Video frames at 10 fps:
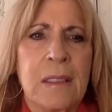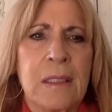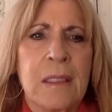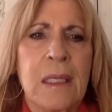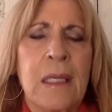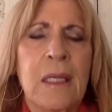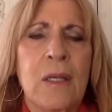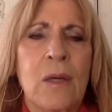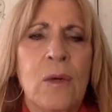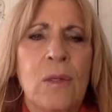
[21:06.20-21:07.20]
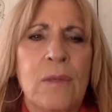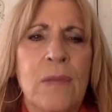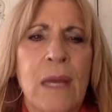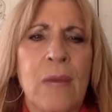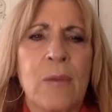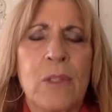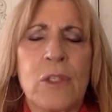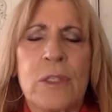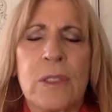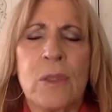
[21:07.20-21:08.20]
letting go of that which
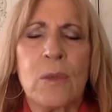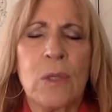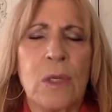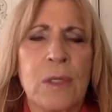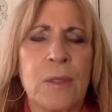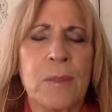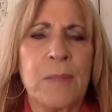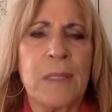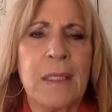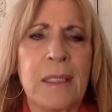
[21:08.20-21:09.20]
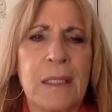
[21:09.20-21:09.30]
is no longer me,